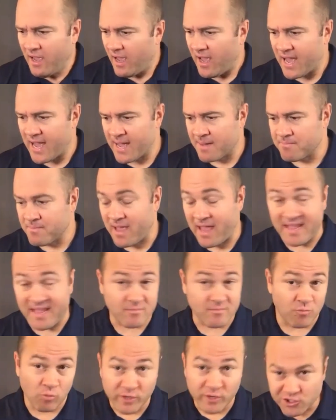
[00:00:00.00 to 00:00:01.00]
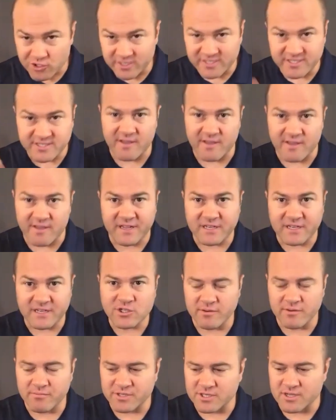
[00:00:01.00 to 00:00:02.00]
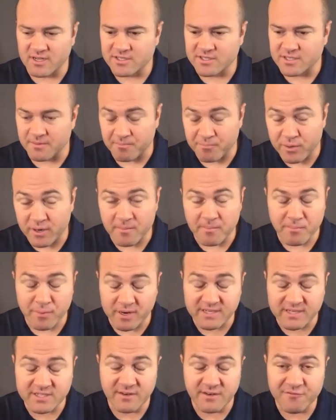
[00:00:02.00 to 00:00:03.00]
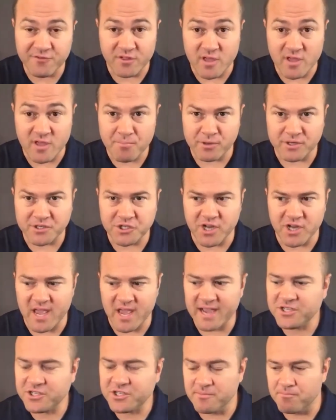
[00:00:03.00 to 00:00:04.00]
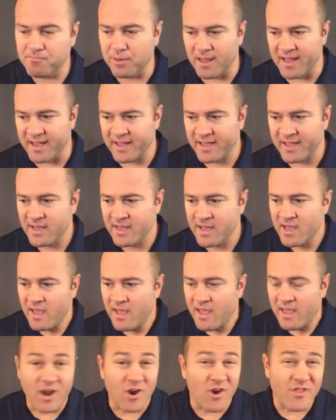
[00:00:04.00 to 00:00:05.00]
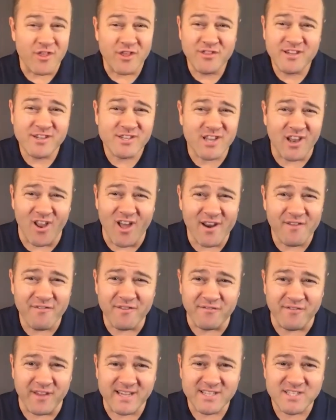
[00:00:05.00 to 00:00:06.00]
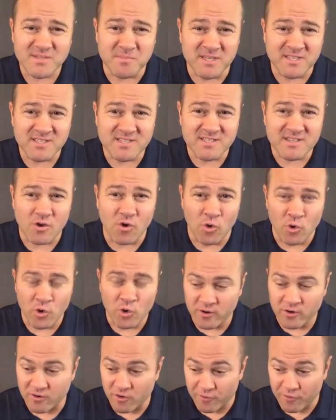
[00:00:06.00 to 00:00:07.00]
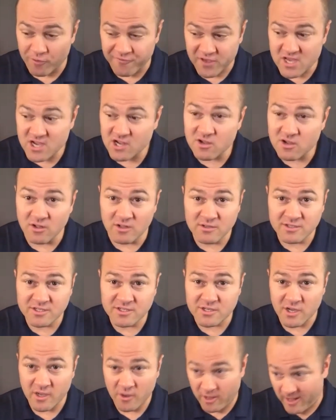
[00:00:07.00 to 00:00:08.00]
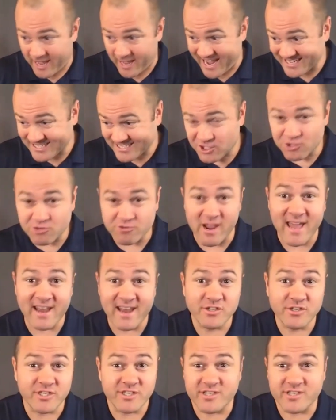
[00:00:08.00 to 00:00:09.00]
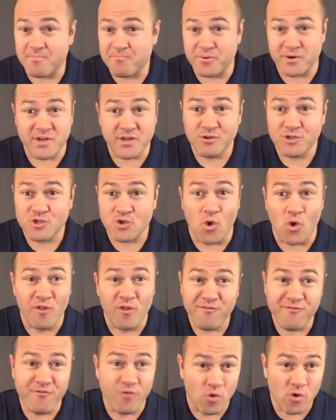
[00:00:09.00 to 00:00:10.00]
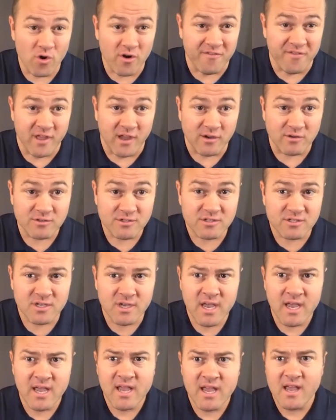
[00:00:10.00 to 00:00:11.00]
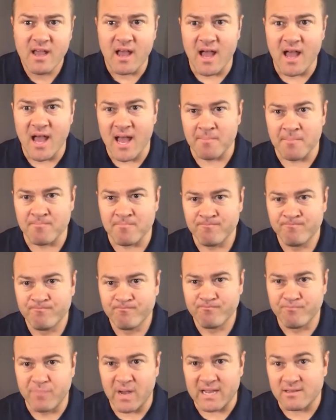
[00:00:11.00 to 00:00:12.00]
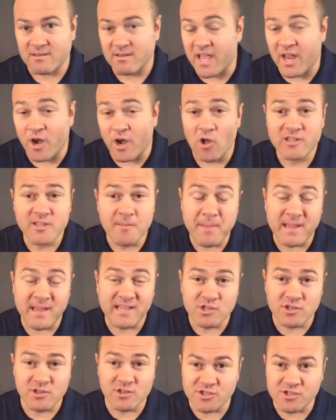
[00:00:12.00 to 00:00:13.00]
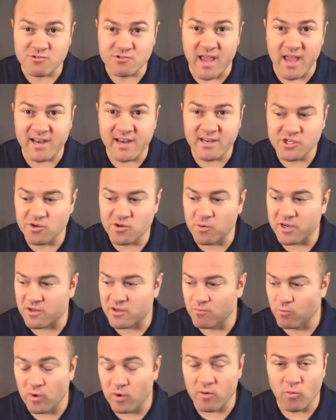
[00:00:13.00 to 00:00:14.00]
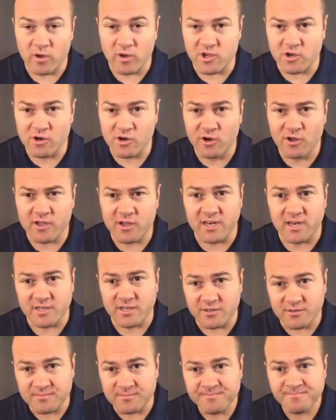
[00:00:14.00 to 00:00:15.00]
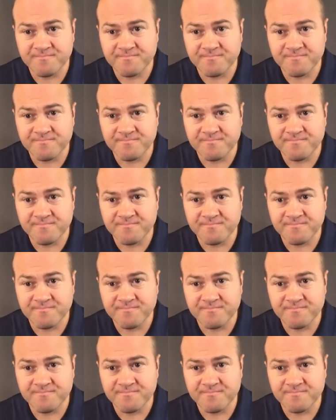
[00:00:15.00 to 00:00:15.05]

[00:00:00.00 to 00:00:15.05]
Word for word: um, and, which is eventually results it brings in for the appreciation play. You know, and then there's a lot of investments or or vehicles and strategies that produce all four of those. Um, but it all depends on your strategy, what, what, what you're looking to do.